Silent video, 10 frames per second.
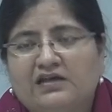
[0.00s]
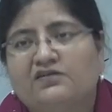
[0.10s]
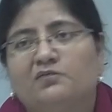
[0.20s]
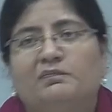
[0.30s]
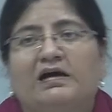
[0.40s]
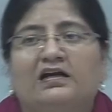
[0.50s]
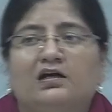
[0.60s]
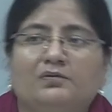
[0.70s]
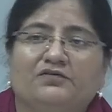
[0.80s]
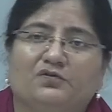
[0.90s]
and the
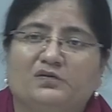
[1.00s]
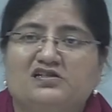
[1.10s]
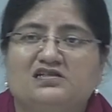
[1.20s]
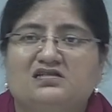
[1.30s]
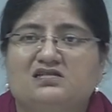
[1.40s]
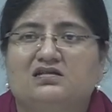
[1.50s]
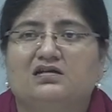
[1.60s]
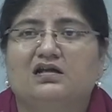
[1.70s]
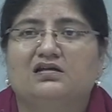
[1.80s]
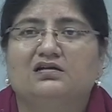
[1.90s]
backup information is in
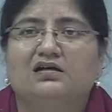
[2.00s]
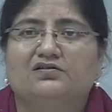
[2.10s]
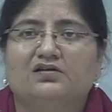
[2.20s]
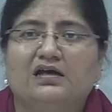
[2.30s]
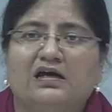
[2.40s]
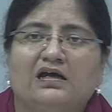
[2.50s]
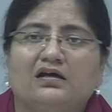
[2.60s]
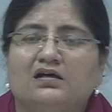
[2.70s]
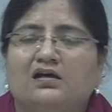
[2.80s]
another country, and